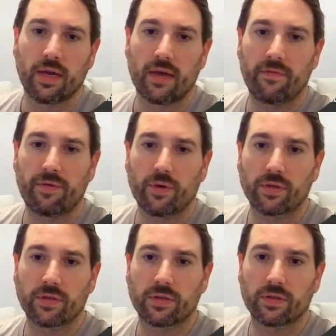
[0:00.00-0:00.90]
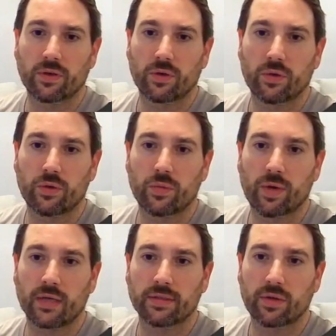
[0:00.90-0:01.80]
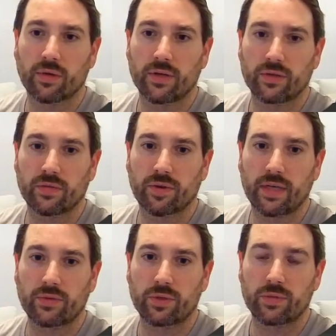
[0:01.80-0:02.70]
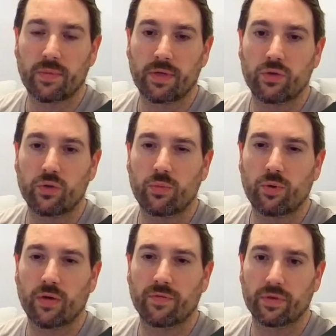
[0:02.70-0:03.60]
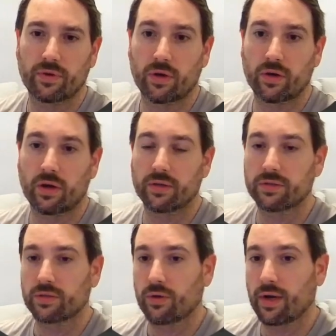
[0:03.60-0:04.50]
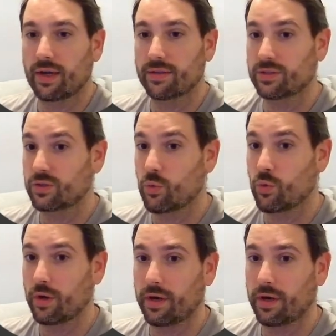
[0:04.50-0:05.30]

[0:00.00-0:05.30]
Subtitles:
It focuses on general YouTube content creation advice, which may be too broad for the target audience. I got a score